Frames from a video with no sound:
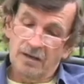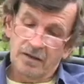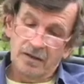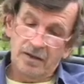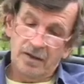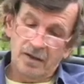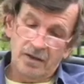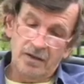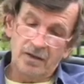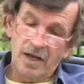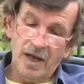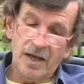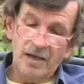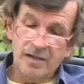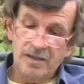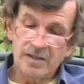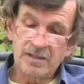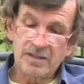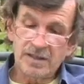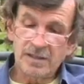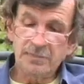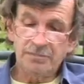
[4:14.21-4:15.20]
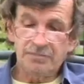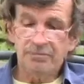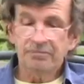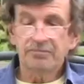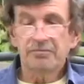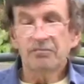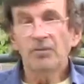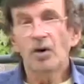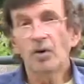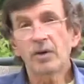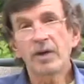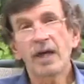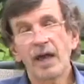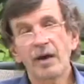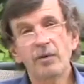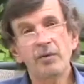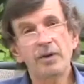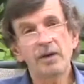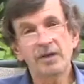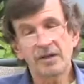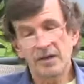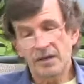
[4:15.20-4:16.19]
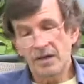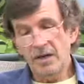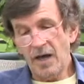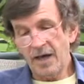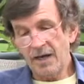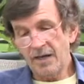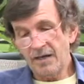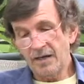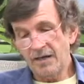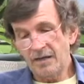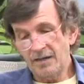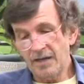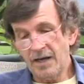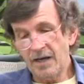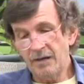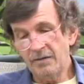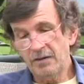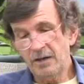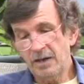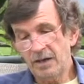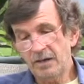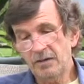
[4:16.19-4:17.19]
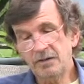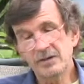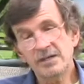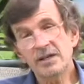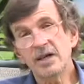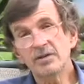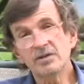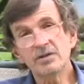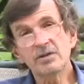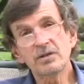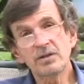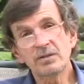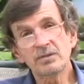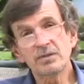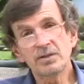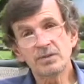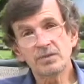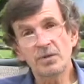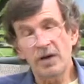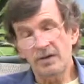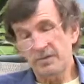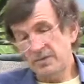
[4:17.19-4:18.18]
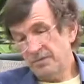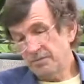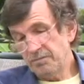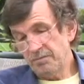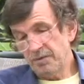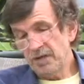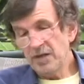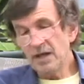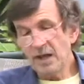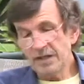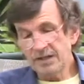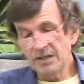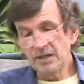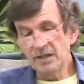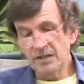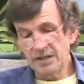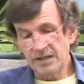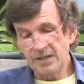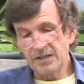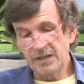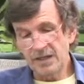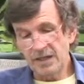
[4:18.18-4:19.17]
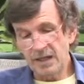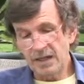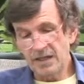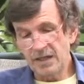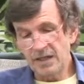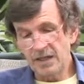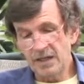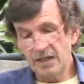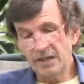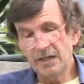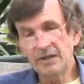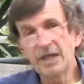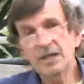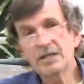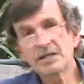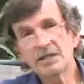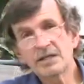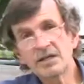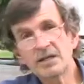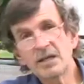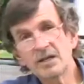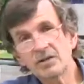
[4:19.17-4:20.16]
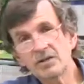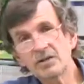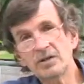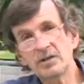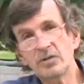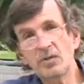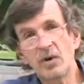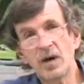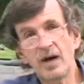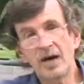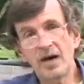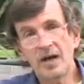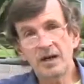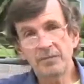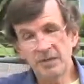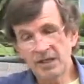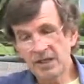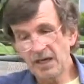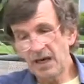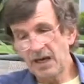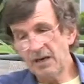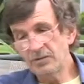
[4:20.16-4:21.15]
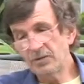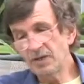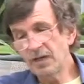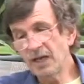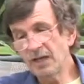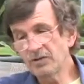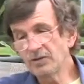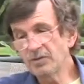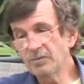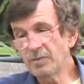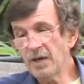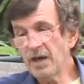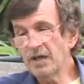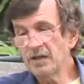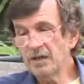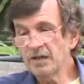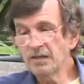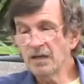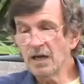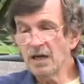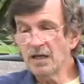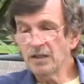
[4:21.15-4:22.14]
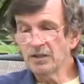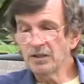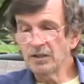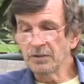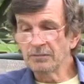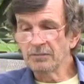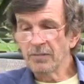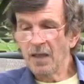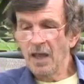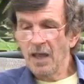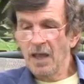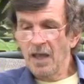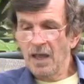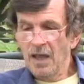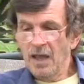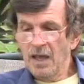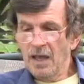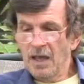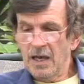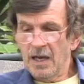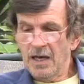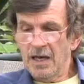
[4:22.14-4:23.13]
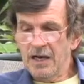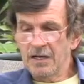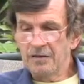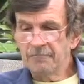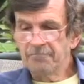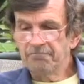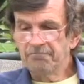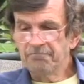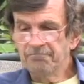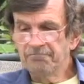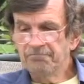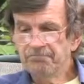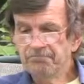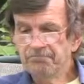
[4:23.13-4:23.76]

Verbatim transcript: you know, kind of sleep okay with at night. And that, that essentially was why I was pretty idealistic, I think, and that's essentially why I became a naturopathic doctor. Um,